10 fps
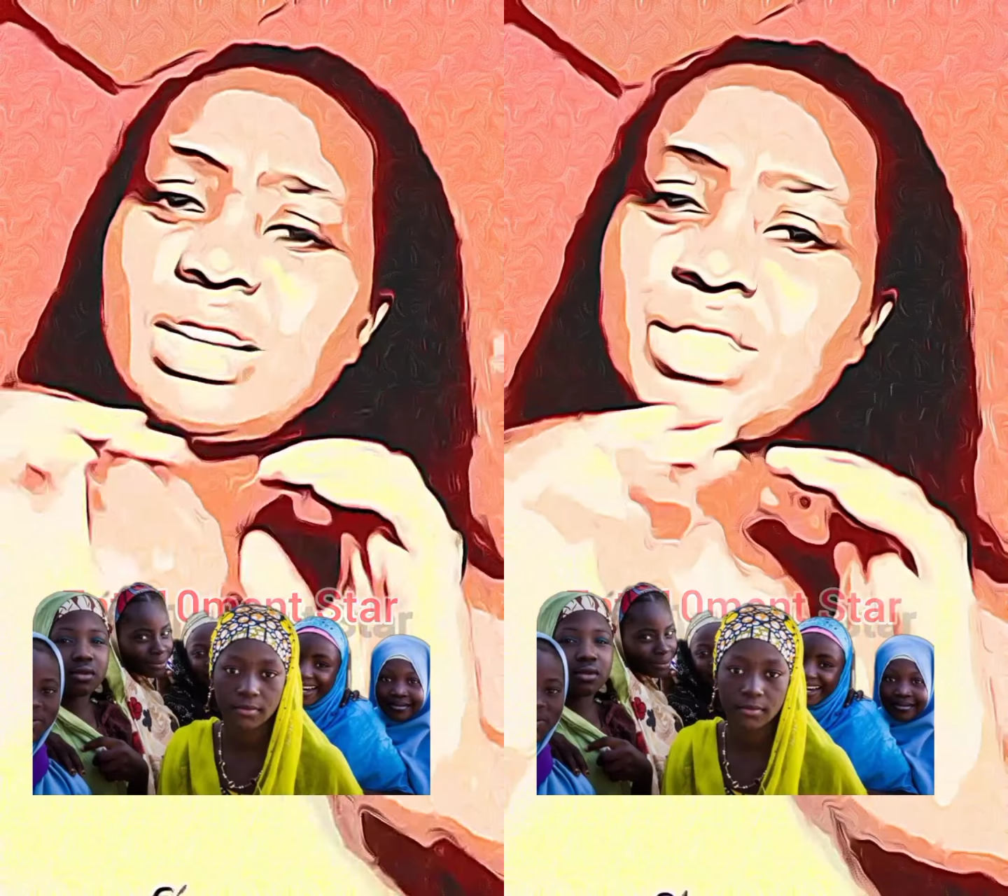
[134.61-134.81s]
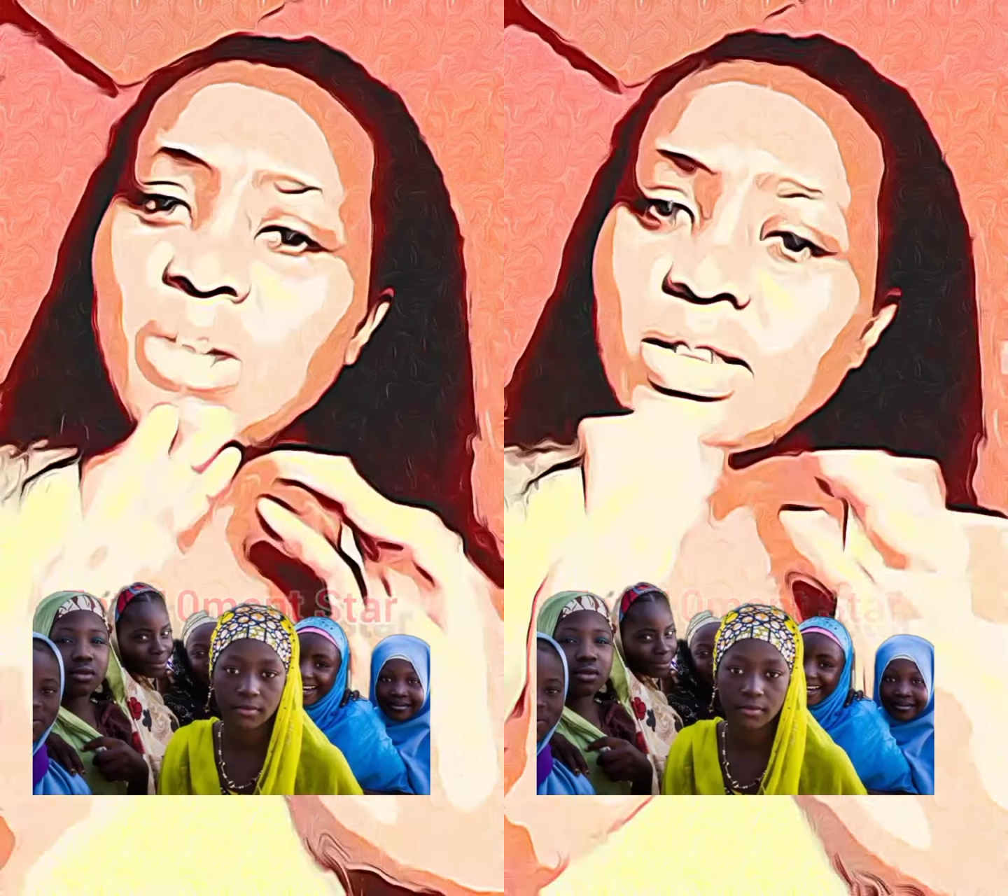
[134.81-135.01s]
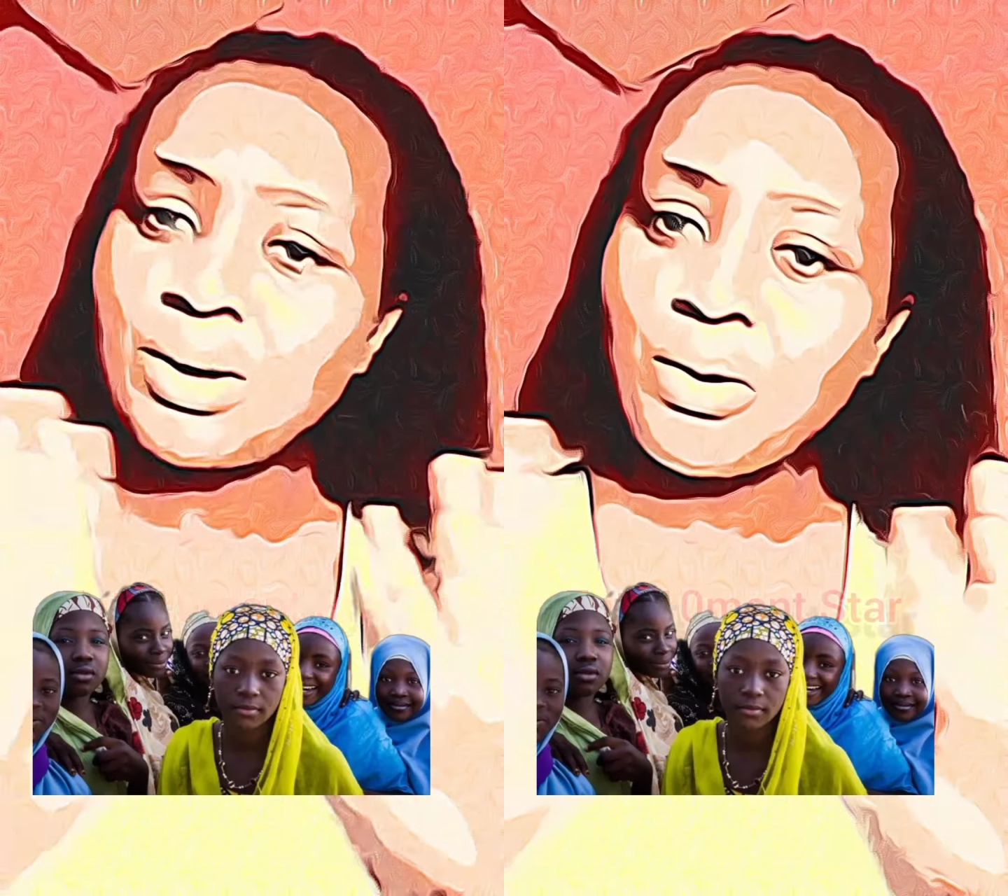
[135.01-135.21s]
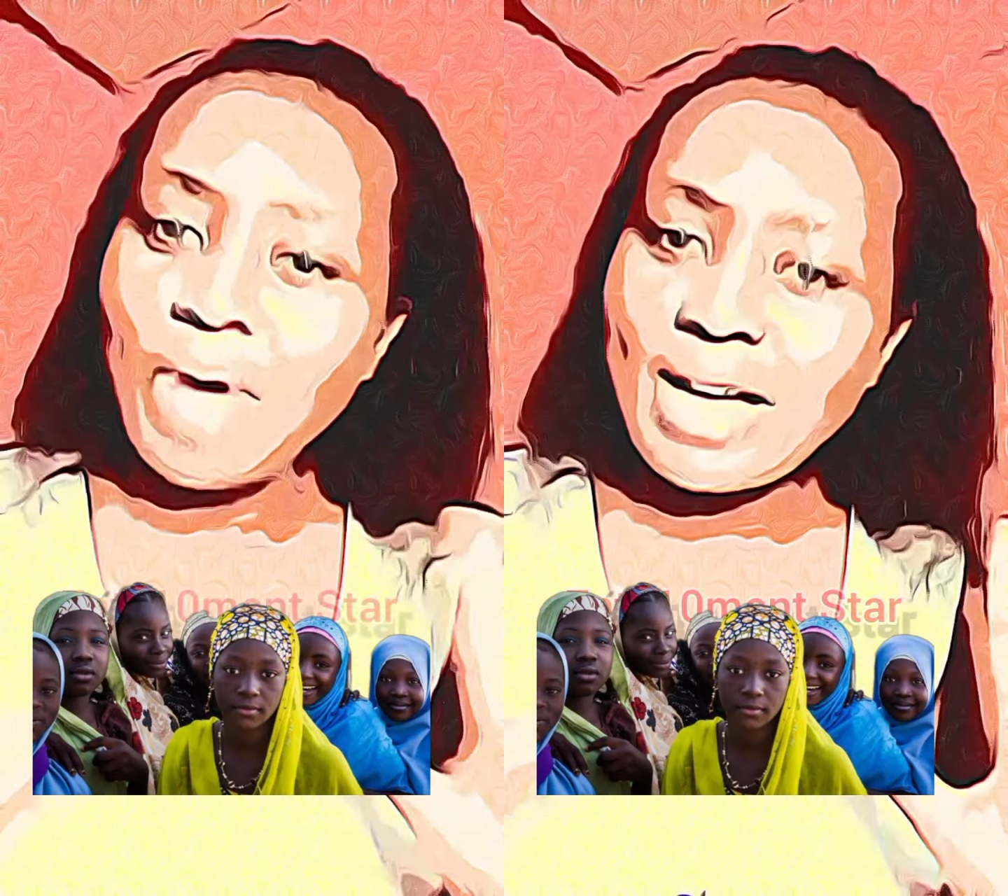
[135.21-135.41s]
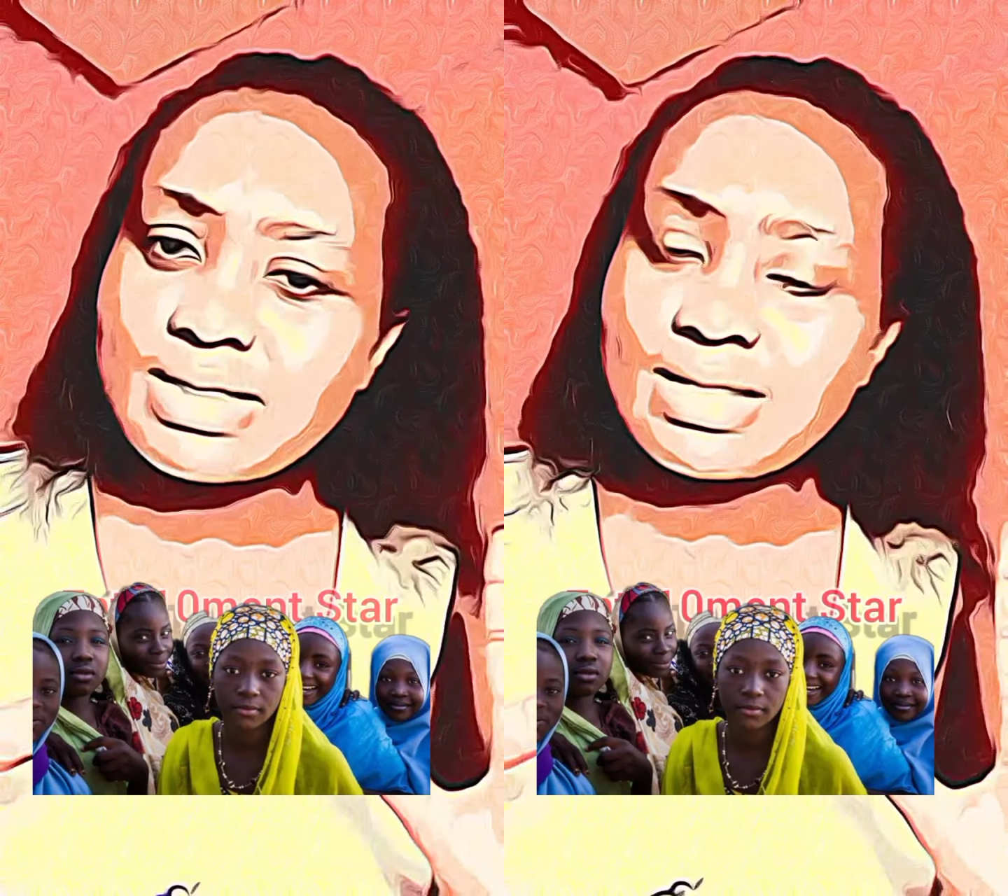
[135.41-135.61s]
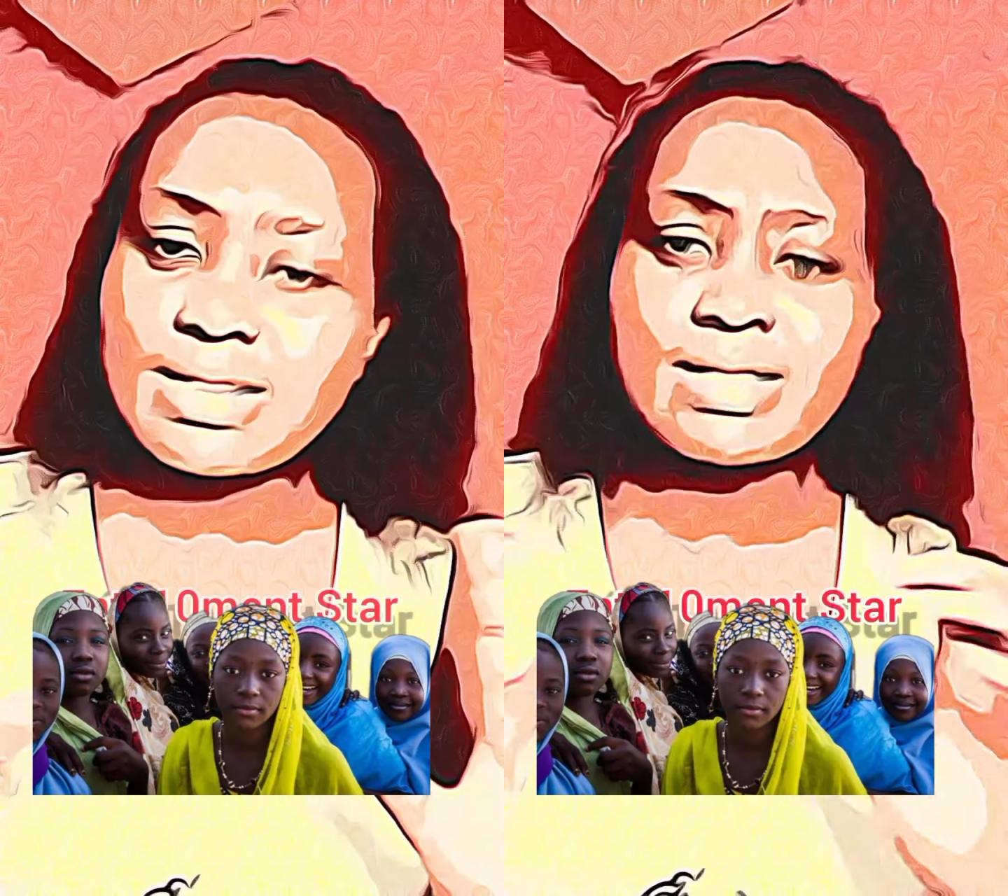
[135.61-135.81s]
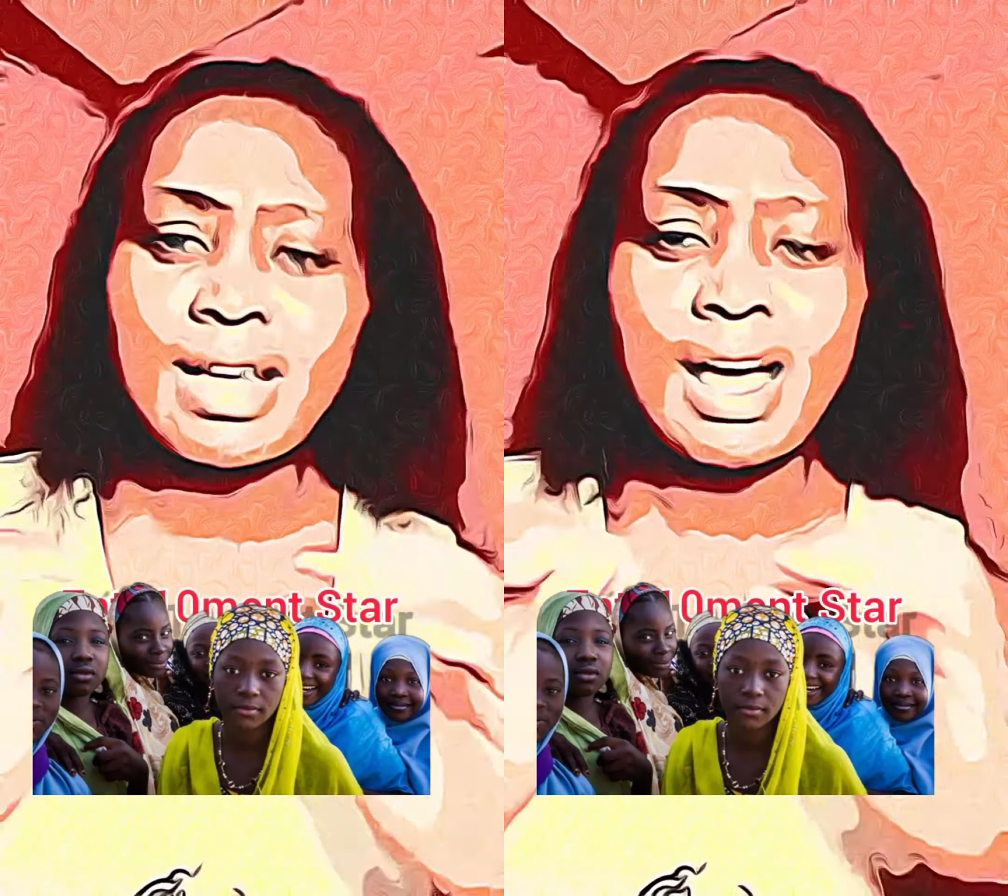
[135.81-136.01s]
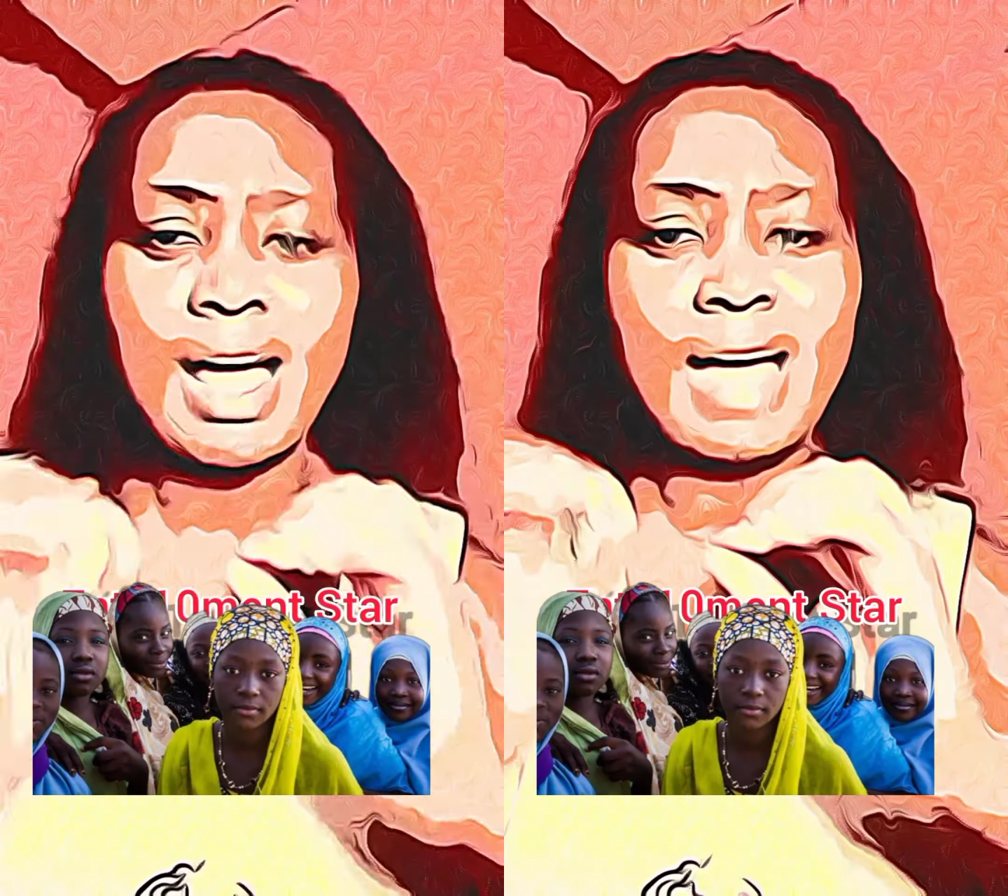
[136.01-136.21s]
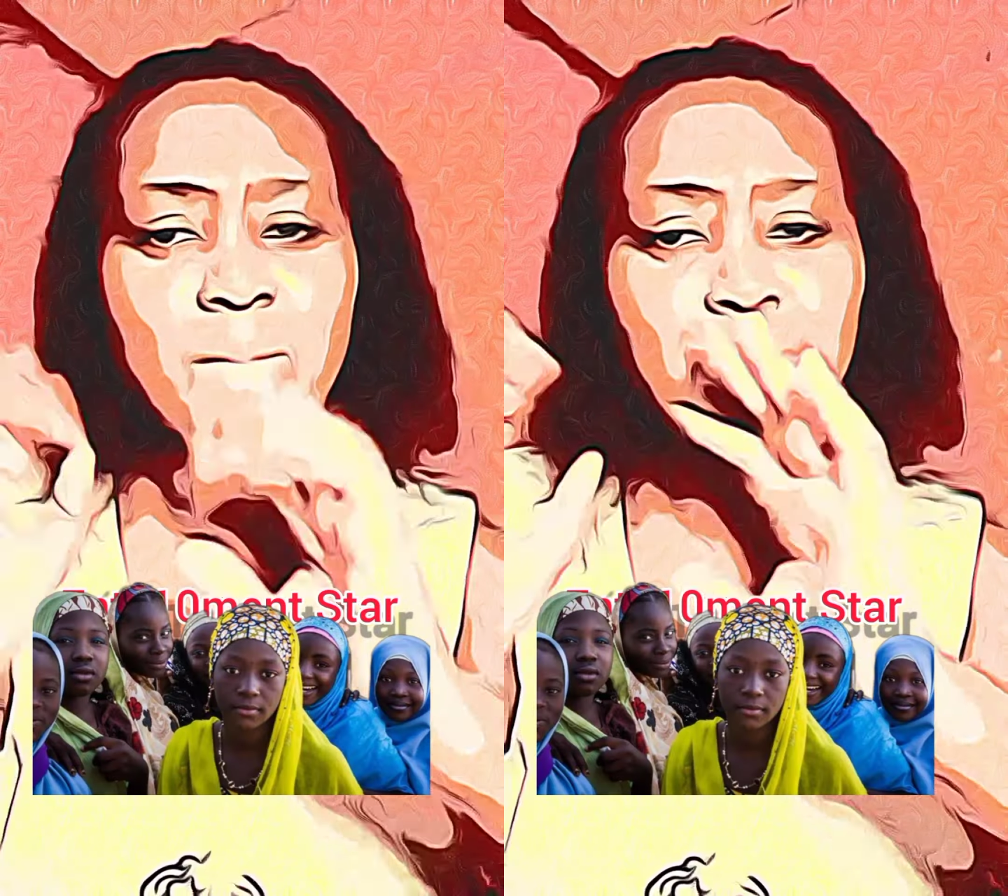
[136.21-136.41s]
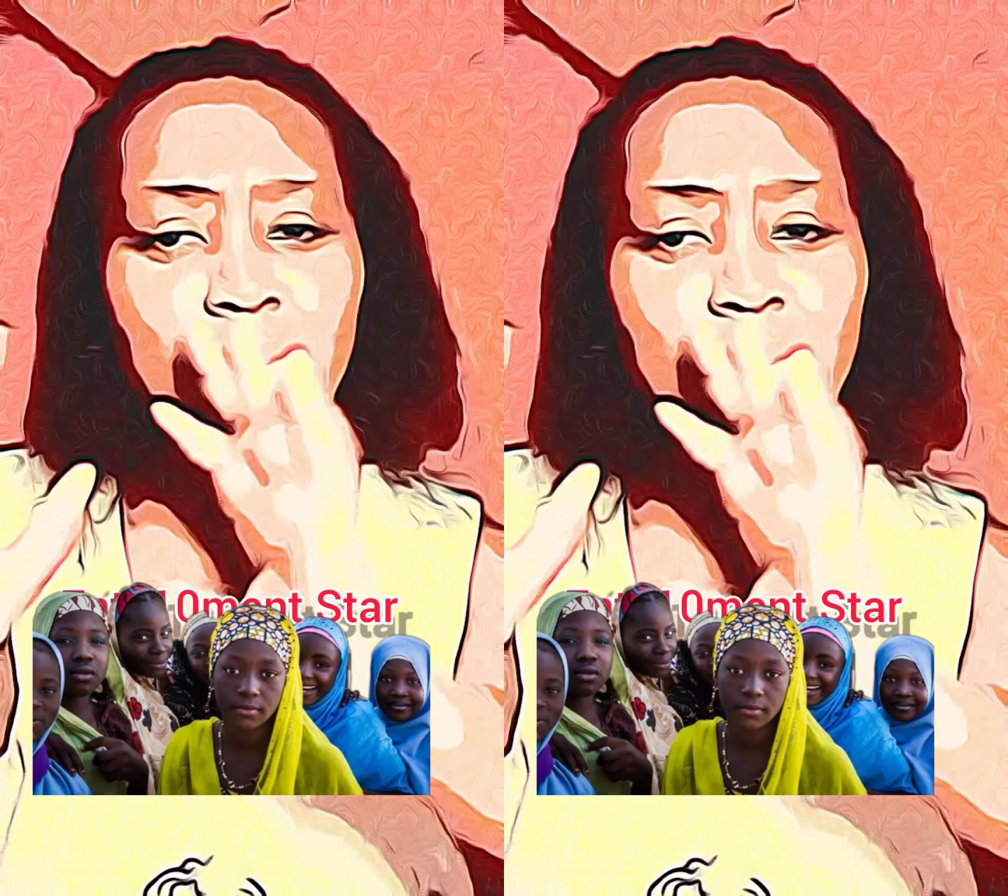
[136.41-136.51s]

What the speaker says: religious crisis